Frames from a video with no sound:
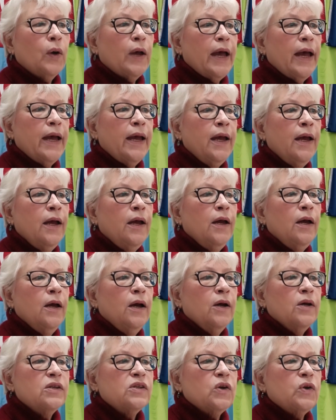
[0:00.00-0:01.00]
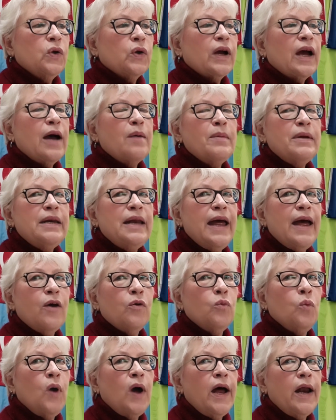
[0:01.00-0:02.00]
Okay. So you're coming
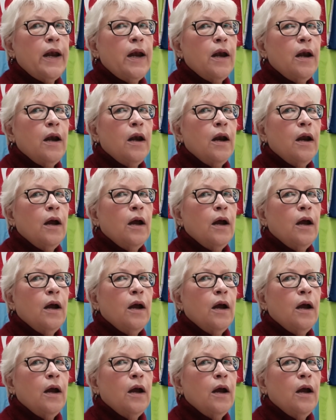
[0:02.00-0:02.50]
down 1.